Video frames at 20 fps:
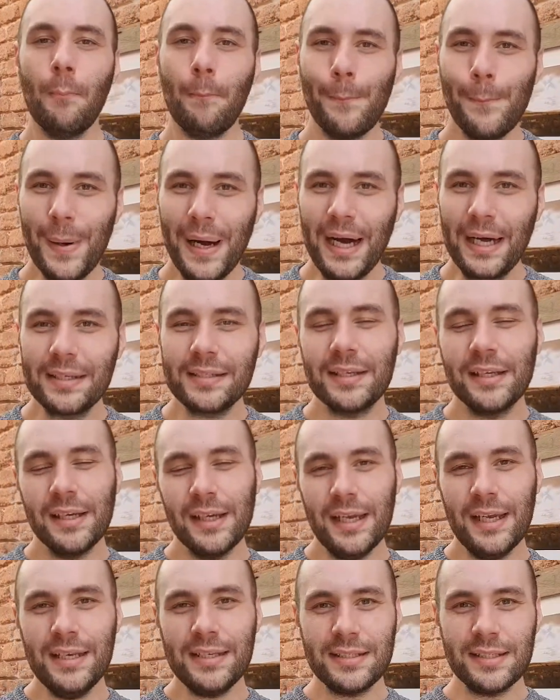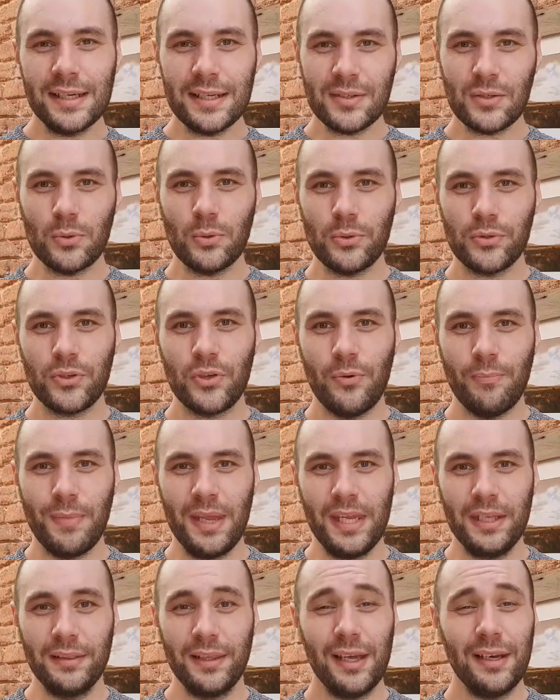But it does also
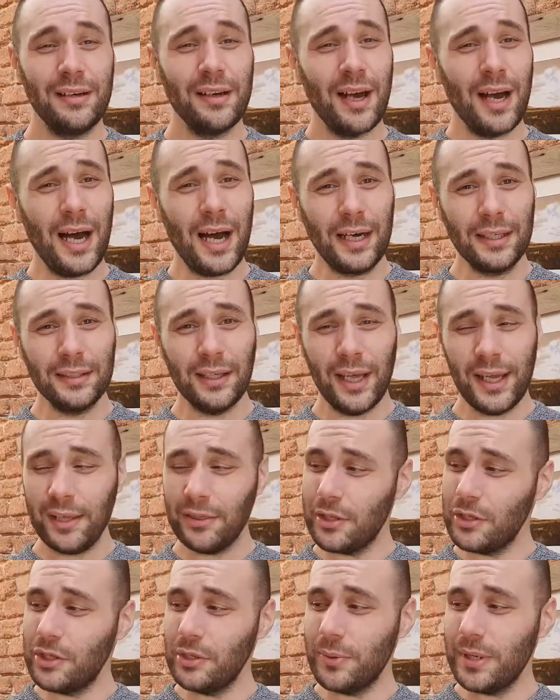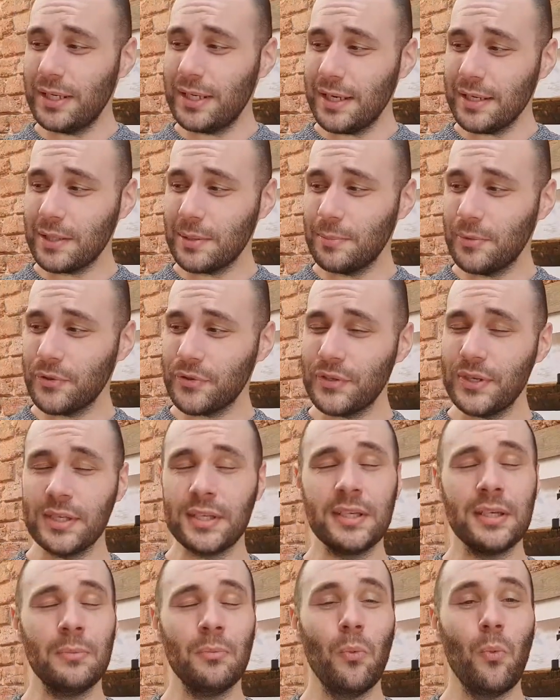mean that unlike the Dewey Decimal
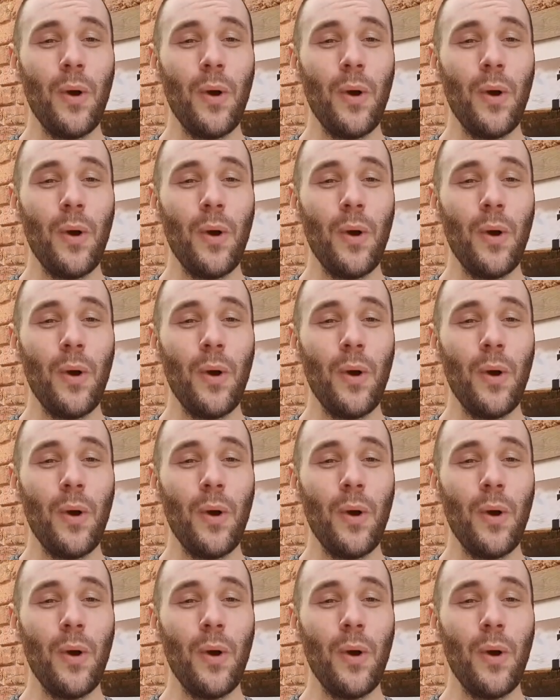System,